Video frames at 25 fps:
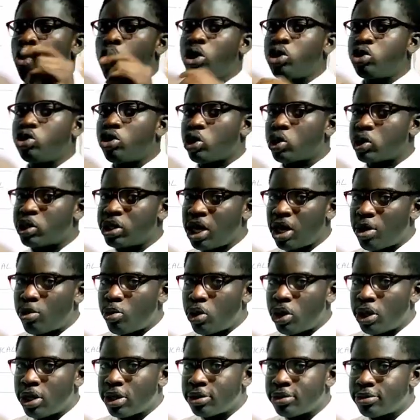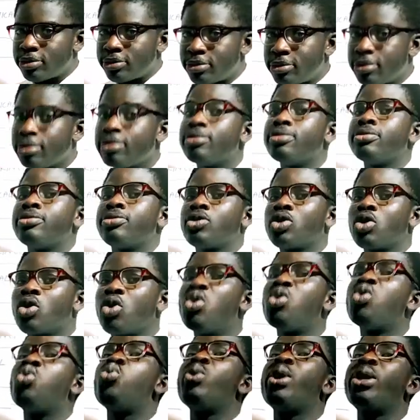go and talk to that boy.
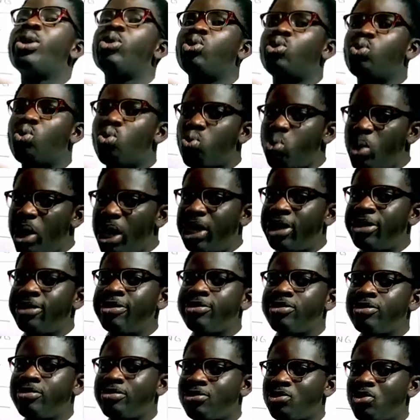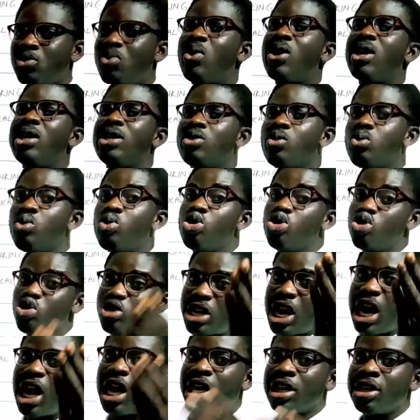When will you
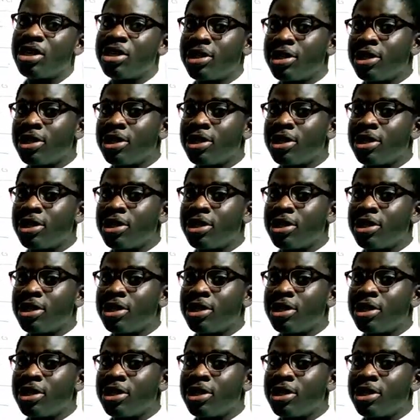die?